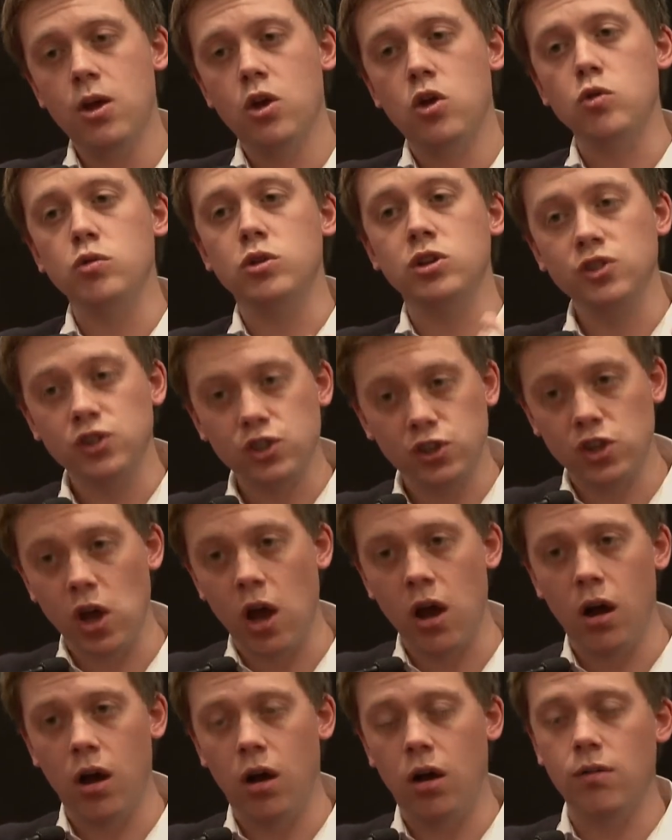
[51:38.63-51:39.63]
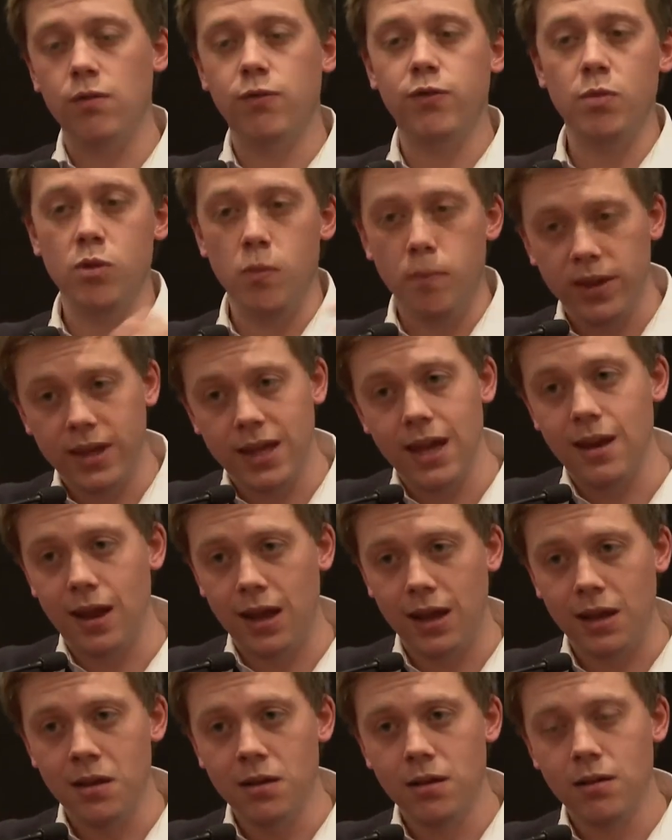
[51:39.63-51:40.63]
who can start from the
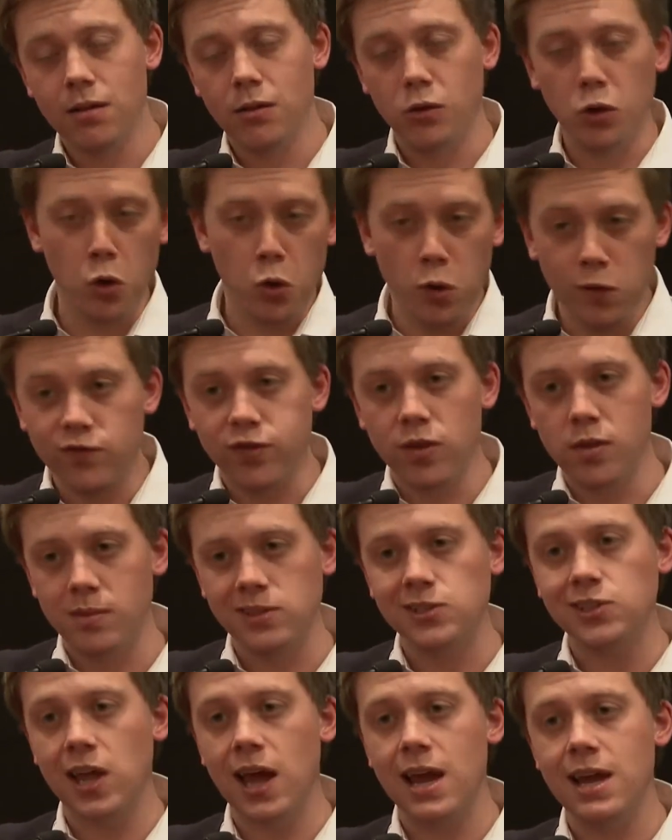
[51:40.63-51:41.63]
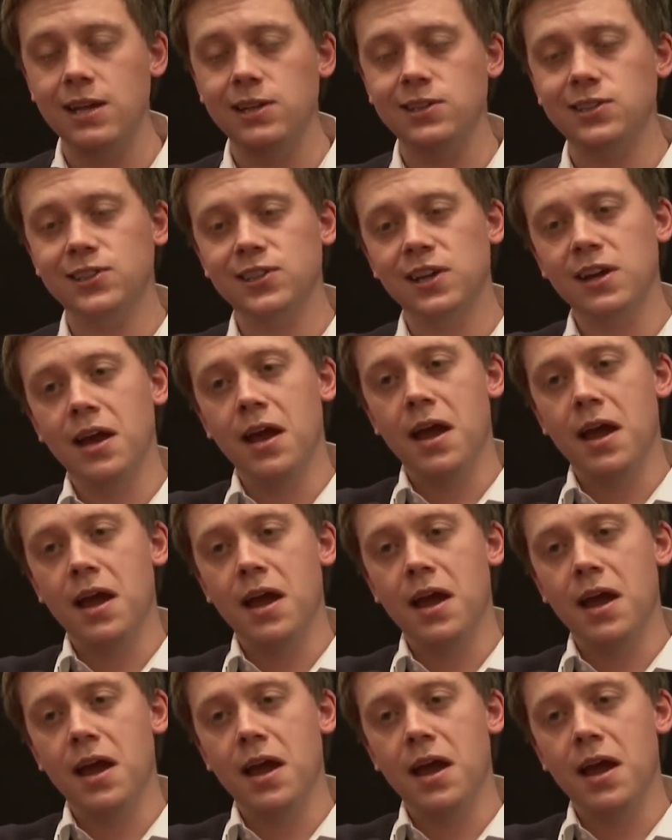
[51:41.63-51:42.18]
beginning, learn from the mistakes,